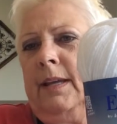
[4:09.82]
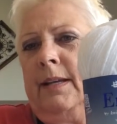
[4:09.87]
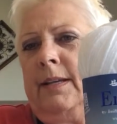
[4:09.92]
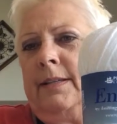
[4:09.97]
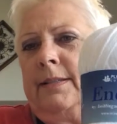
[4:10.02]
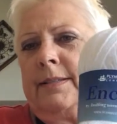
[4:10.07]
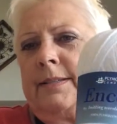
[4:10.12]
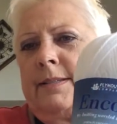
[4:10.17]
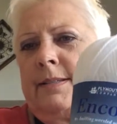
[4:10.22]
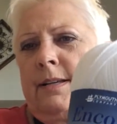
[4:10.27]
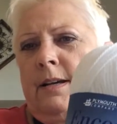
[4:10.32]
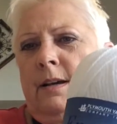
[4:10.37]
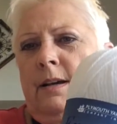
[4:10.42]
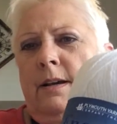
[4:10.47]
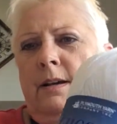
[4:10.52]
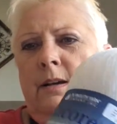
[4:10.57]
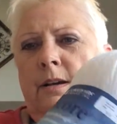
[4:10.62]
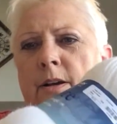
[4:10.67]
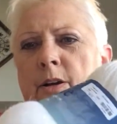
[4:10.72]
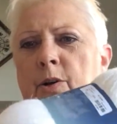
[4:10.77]
and it's
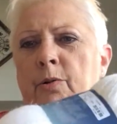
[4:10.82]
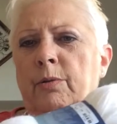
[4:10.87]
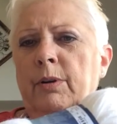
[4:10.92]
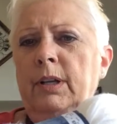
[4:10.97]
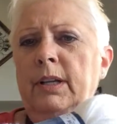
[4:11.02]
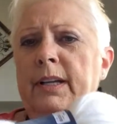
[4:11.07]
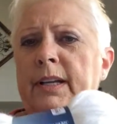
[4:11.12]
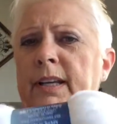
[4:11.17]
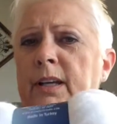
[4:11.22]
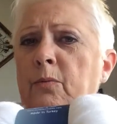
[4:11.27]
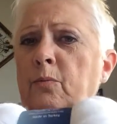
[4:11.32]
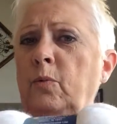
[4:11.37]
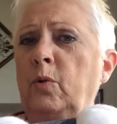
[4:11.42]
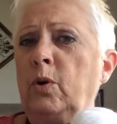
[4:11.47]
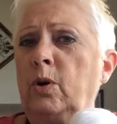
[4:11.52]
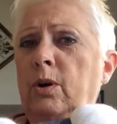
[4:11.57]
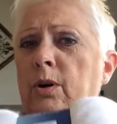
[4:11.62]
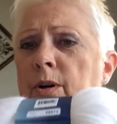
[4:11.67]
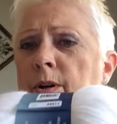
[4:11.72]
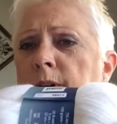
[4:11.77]
uh, acrylic and
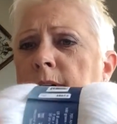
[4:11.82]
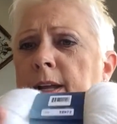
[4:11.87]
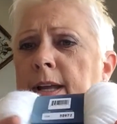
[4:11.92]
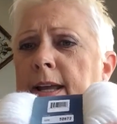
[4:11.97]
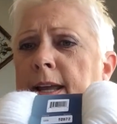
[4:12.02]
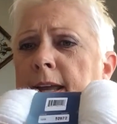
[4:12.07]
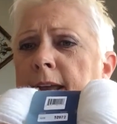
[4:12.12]
wool